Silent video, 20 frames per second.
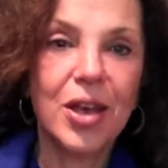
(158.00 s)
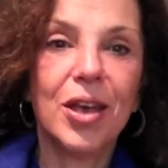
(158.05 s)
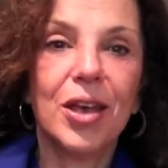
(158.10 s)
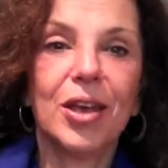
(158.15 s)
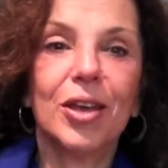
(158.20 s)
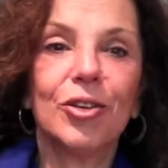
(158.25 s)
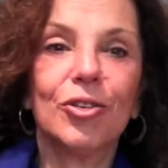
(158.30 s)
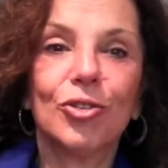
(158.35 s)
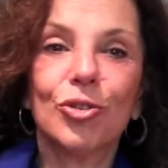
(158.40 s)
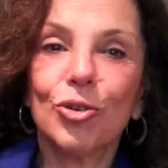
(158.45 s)

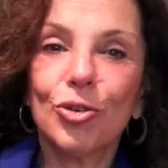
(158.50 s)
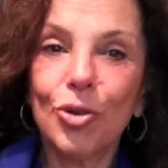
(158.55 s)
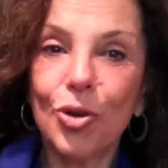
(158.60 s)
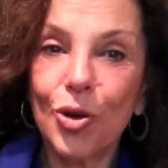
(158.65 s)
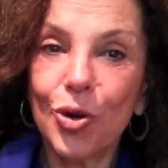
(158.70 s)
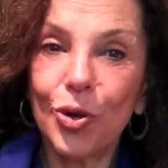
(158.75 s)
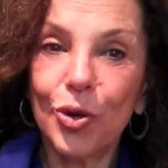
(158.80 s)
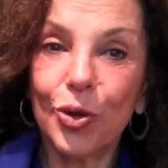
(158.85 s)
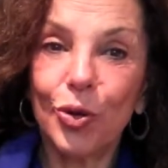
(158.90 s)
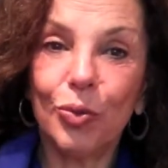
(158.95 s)
in her
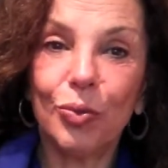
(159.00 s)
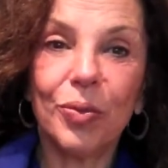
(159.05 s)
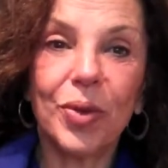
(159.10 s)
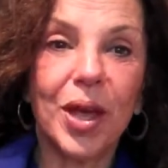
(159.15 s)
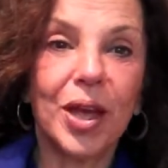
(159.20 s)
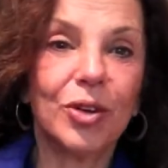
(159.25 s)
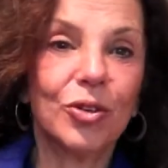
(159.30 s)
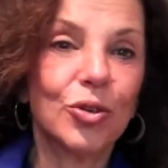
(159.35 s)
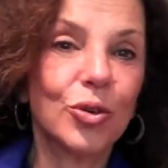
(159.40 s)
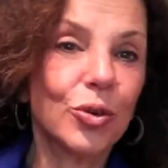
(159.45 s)
home
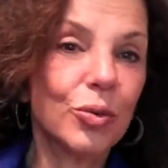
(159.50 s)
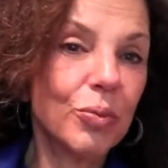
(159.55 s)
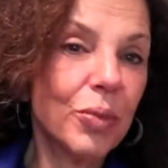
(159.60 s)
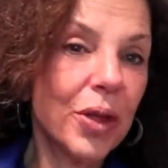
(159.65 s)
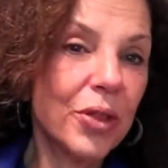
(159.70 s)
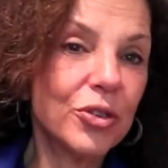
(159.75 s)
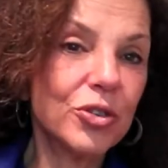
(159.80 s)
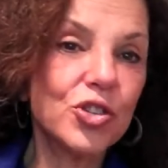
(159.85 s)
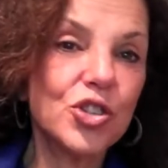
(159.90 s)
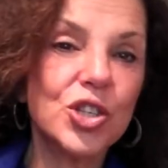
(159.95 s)
and her
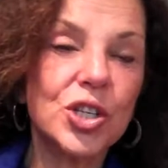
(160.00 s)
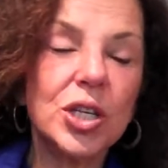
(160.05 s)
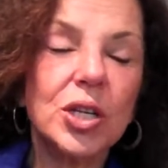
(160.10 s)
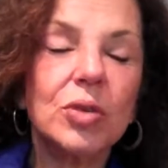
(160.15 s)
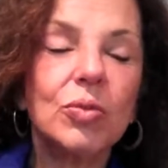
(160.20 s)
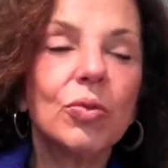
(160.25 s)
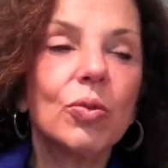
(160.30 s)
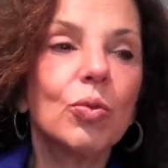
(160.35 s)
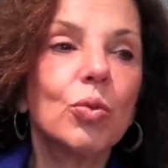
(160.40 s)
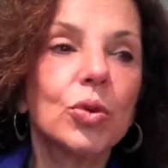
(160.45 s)
mother.
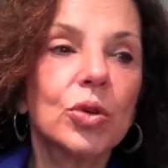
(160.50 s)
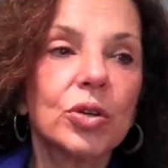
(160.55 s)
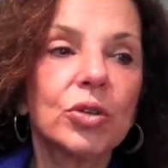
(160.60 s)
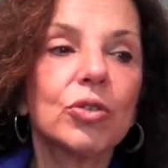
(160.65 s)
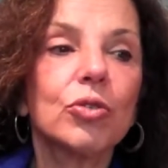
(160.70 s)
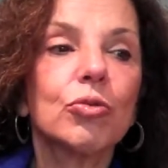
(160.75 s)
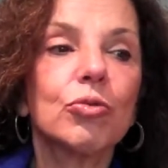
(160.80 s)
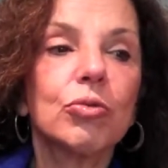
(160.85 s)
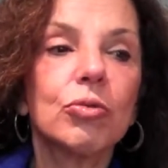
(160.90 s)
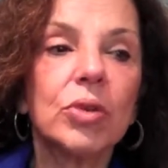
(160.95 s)
She
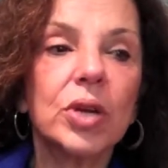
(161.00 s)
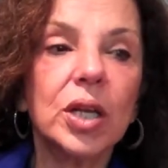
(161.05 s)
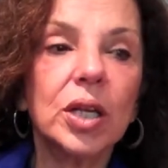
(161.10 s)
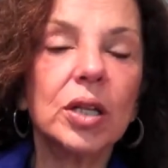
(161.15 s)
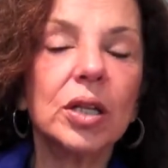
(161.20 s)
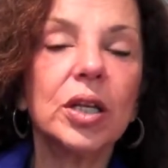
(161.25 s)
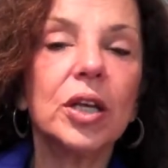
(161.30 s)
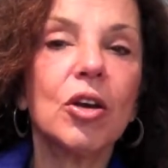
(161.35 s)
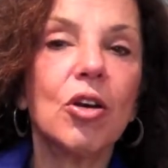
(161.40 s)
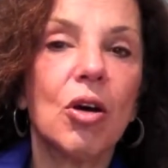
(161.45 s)
worked
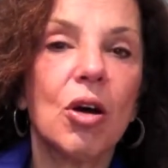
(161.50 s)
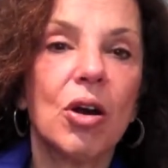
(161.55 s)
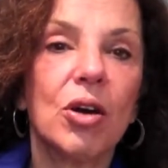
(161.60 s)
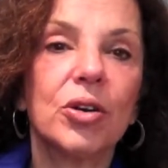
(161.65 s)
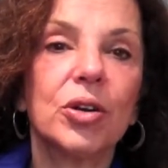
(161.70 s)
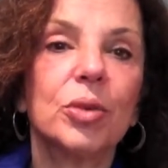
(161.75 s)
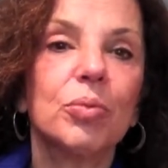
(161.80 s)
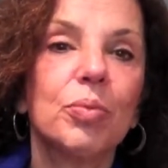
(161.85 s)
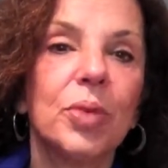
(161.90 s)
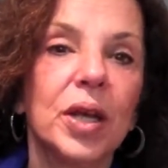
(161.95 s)
really
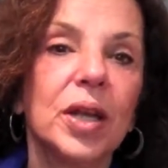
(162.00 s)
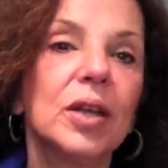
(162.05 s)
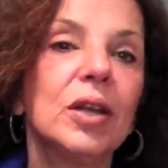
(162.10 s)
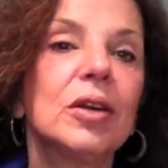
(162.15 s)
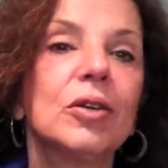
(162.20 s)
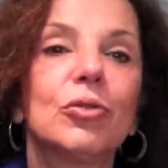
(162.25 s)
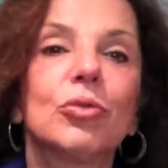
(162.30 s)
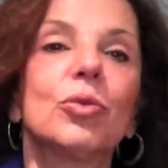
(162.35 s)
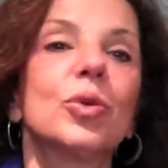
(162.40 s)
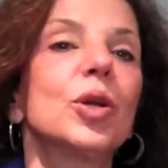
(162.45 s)
hard at
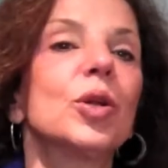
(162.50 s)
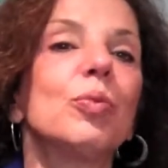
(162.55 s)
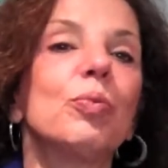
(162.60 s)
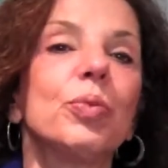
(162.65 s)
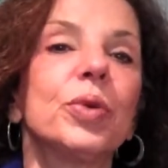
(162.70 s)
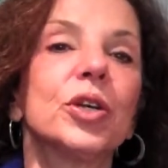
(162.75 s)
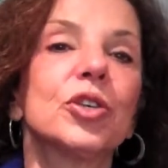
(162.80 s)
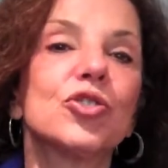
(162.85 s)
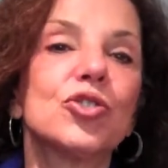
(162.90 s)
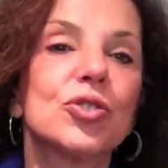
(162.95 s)
painting a real
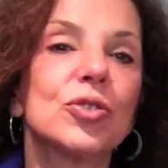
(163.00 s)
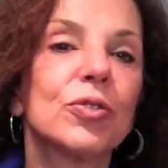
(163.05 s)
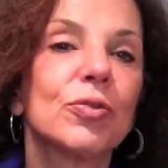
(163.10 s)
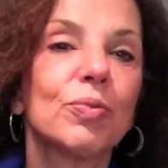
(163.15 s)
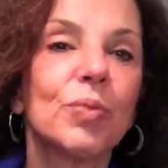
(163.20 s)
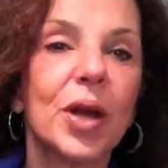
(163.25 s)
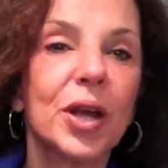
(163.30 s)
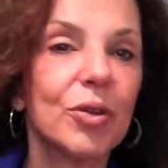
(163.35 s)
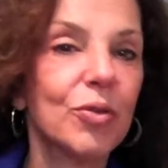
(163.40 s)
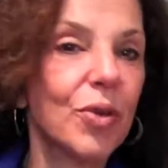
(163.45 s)
picture of
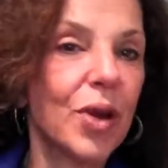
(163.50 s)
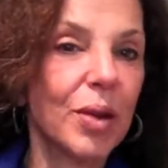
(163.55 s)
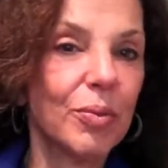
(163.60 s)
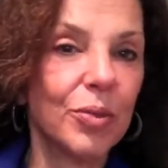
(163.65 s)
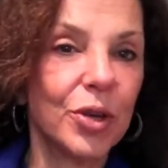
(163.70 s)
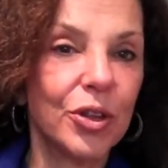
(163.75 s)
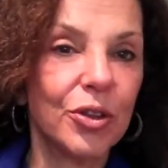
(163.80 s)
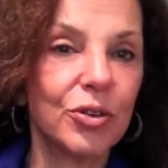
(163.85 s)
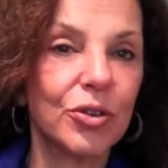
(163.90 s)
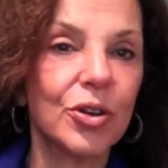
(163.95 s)
my
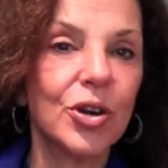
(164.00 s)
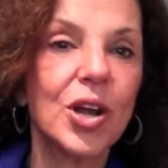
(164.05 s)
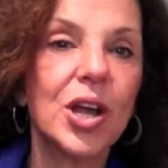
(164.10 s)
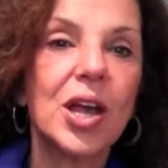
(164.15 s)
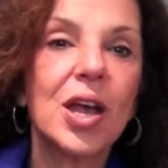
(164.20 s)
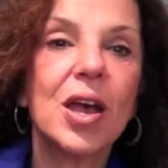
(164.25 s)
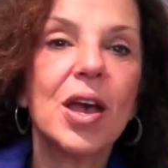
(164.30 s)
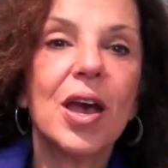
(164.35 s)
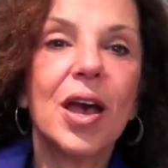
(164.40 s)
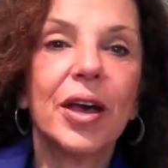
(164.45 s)
grandmother
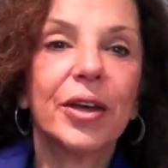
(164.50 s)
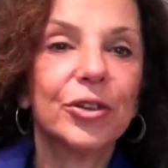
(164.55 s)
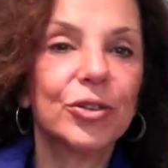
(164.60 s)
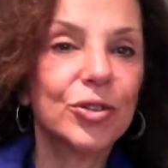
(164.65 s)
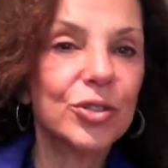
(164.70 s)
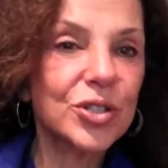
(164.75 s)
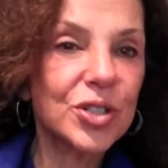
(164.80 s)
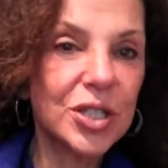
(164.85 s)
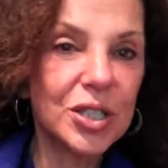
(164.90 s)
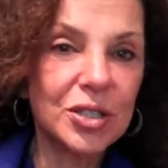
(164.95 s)
and
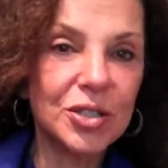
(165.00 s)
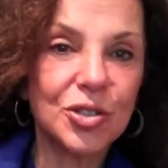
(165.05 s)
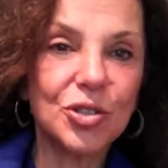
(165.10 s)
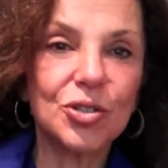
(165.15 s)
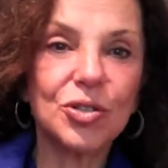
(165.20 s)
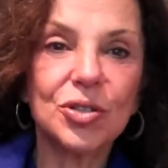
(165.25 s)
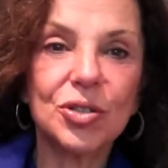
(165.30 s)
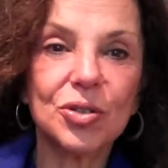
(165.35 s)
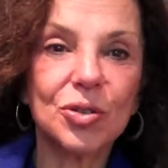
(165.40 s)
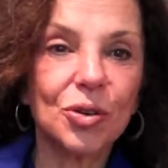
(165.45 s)
her
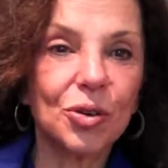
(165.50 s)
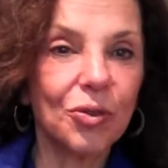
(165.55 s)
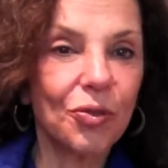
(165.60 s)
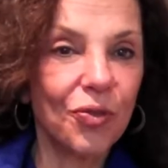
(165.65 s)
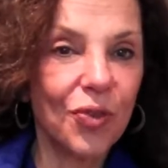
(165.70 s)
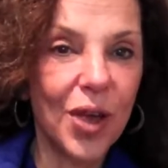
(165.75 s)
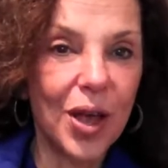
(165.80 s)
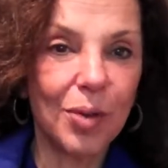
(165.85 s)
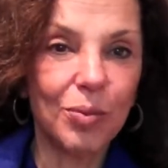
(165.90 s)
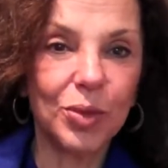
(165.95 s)
sisters and her
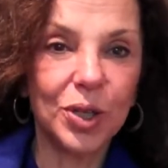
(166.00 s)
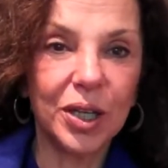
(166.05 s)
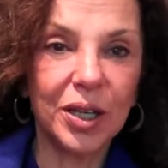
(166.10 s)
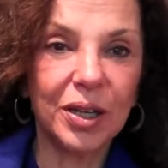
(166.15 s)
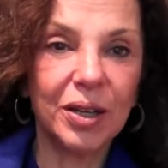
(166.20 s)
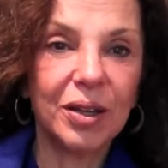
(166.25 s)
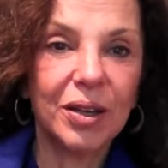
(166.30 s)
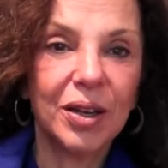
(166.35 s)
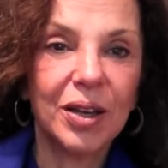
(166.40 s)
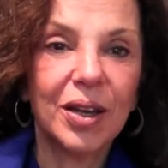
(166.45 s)

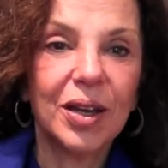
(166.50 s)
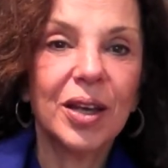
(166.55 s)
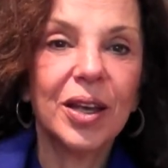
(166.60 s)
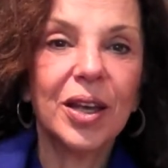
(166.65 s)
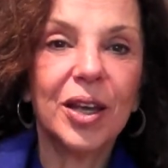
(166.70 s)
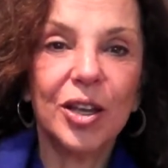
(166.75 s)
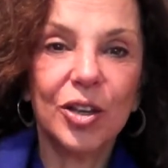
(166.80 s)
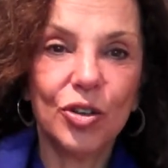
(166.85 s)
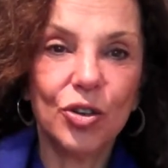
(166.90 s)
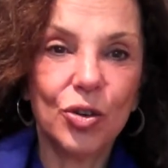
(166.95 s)
family
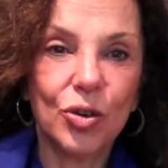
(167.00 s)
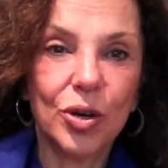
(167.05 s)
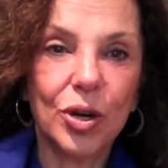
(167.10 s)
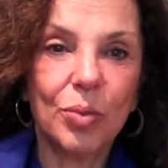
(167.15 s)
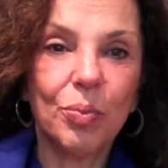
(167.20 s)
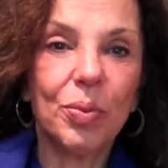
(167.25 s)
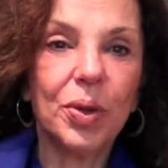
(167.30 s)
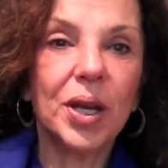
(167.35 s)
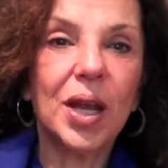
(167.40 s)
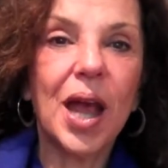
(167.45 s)
in
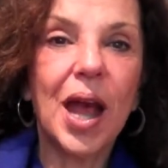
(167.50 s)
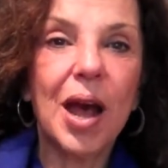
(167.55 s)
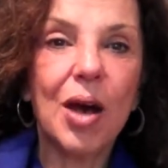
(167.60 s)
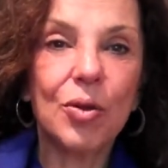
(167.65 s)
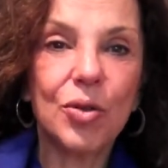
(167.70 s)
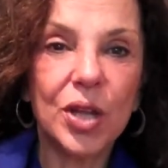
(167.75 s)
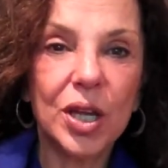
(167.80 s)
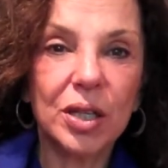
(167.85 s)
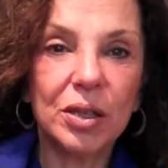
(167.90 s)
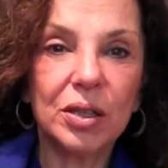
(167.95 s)
Europe and how
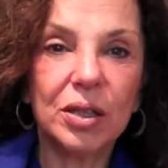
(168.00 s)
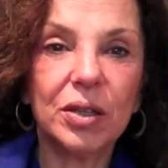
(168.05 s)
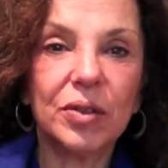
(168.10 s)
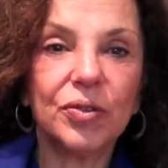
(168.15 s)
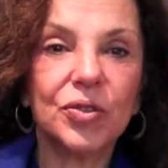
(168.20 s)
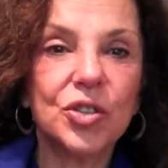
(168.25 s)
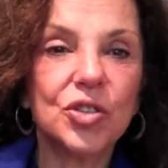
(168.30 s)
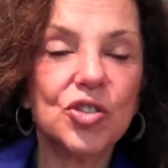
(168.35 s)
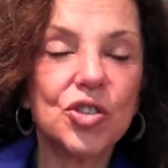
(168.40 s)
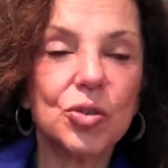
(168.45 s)
they
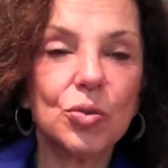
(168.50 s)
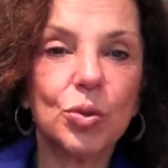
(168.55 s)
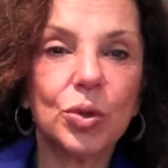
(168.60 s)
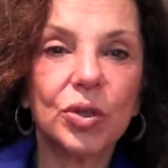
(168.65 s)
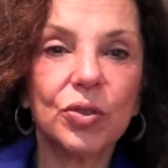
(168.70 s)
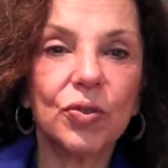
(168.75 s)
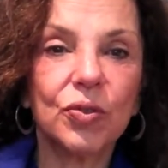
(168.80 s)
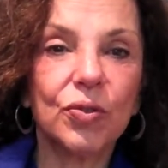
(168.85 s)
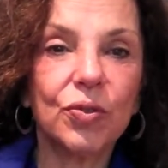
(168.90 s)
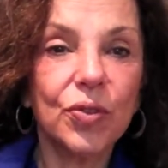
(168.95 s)
lived, and she
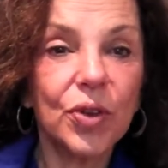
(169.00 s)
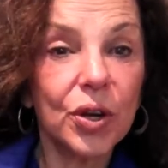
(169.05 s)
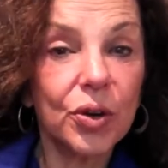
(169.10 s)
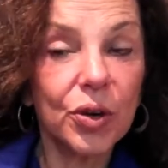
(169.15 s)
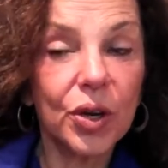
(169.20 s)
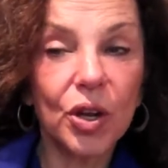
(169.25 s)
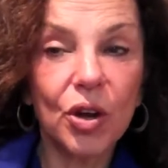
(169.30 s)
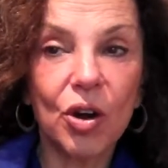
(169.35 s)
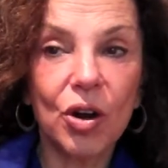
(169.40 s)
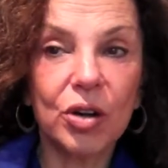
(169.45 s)
worked
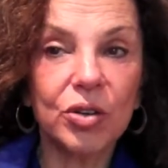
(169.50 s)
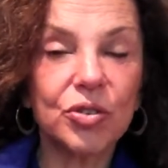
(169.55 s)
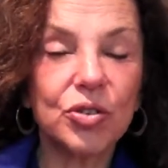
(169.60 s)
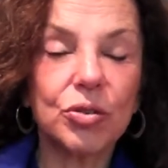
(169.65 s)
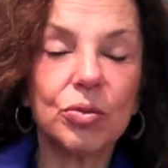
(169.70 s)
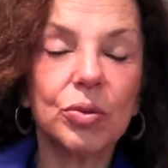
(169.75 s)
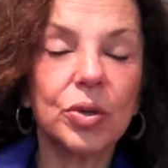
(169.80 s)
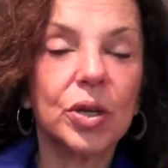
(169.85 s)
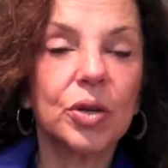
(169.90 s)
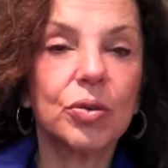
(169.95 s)
very hard
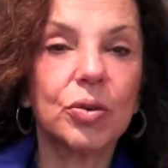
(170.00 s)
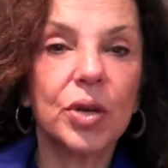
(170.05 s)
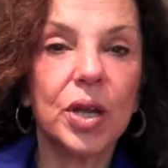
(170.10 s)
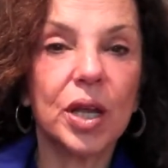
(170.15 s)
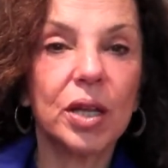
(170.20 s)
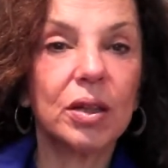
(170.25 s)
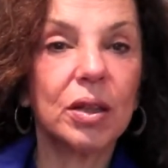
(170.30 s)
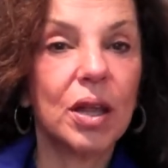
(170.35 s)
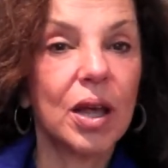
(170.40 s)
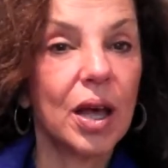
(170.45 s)
to
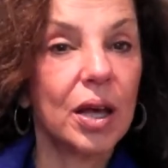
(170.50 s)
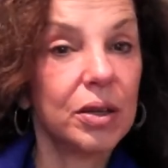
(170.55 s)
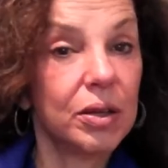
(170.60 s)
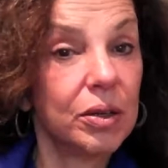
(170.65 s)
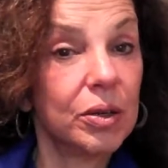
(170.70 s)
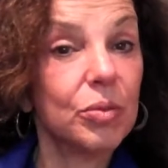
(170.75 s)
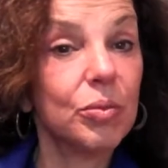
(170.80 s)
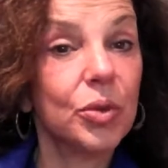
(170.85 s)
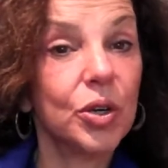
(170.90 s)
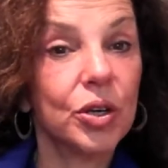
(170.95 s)
recreate that
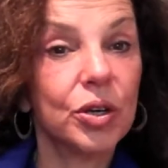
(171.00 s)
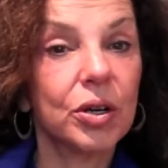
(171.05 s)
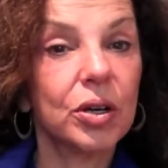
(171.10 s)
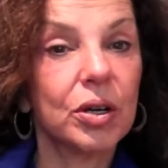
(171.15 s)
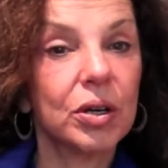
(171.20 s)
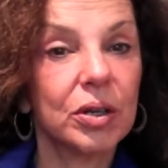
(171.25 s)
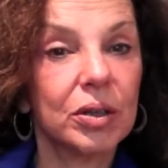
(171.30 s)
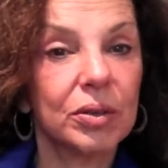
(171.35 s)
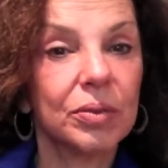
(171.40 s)
in America.